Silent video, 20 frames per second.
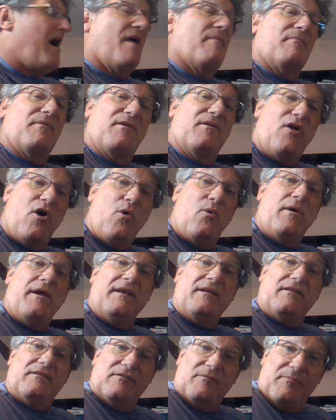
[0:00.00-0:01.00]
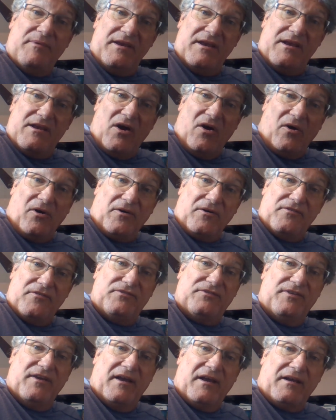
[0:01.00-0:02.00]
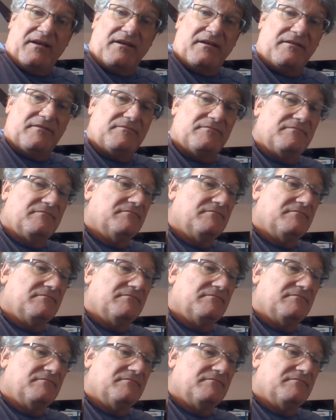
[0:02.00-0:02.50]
I'm going to be car sick.